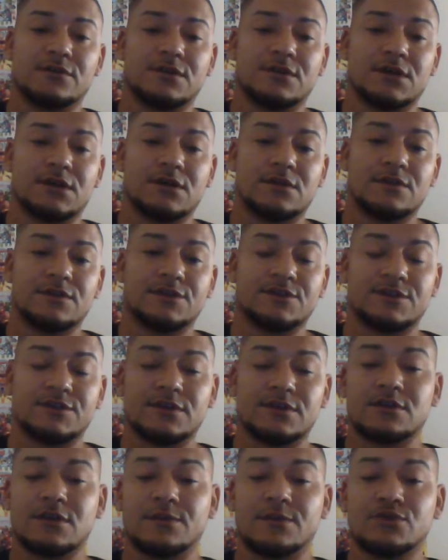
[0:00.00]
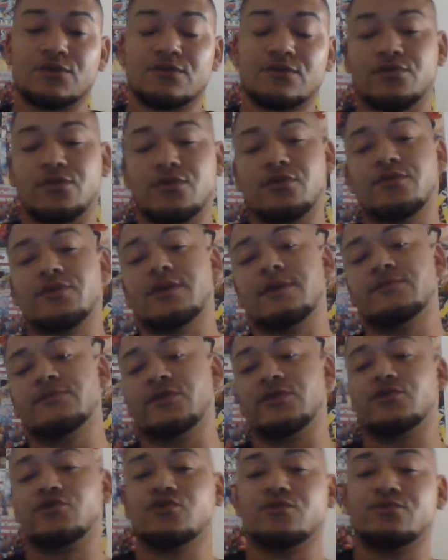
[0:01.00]
CW programs
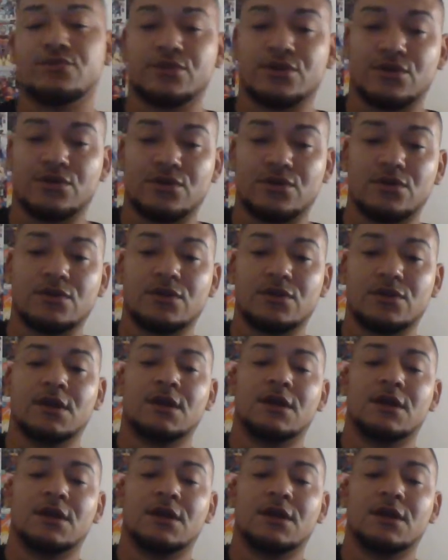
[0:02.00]
like Supergirl,